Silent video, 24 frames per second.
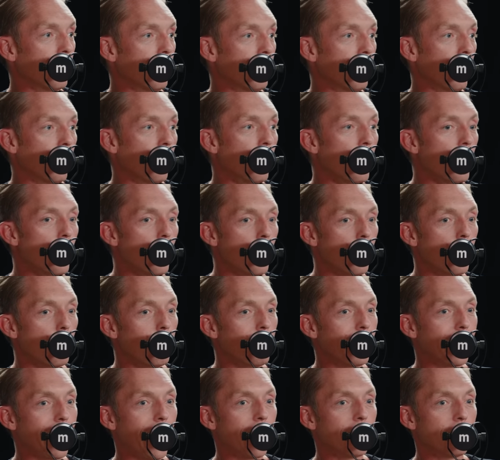And so the
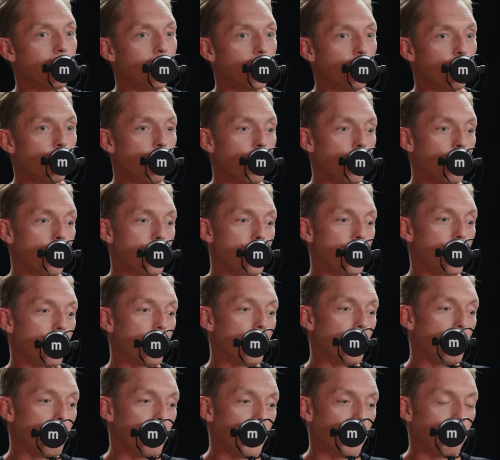big antique furniture
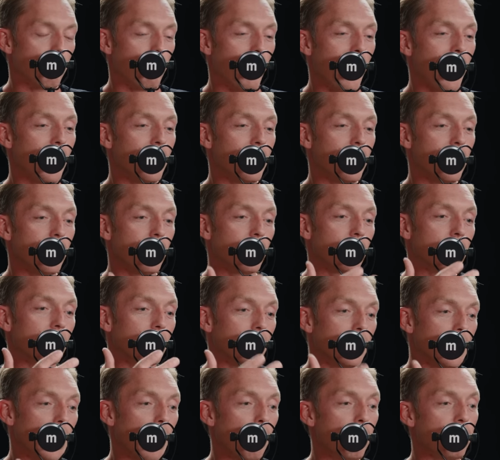and the big bed here and
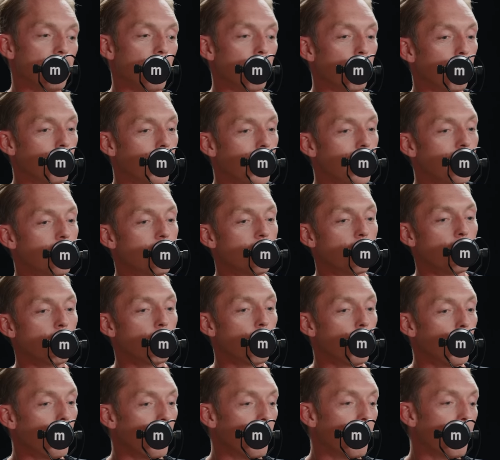the cups and plates and
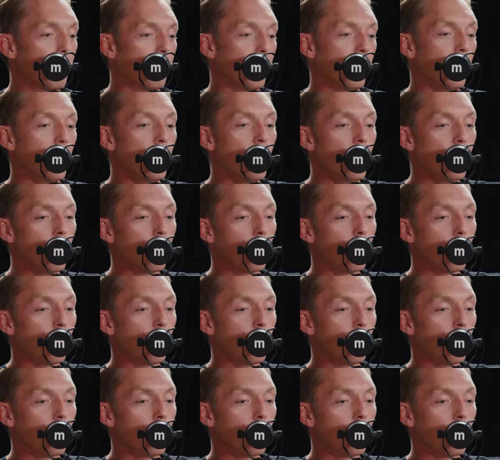bowls and